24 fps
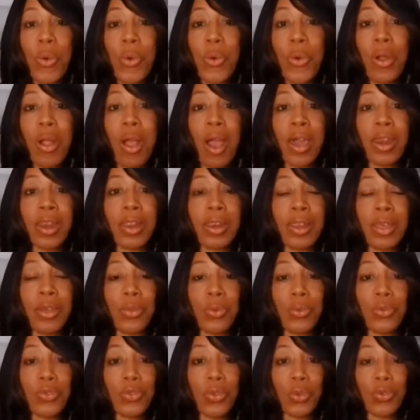Or on
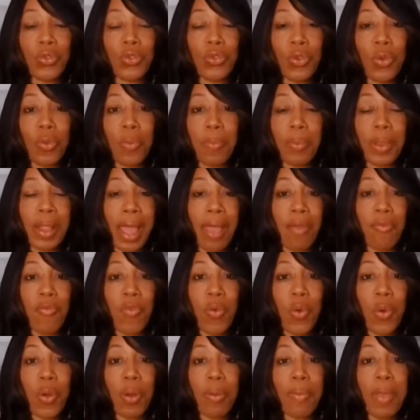another social
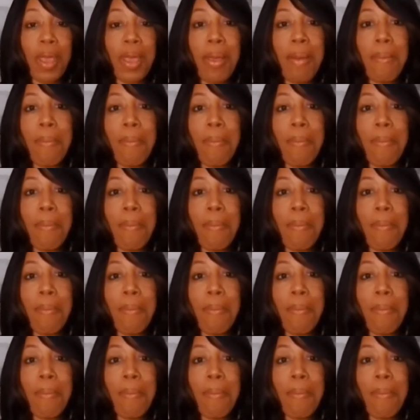platform,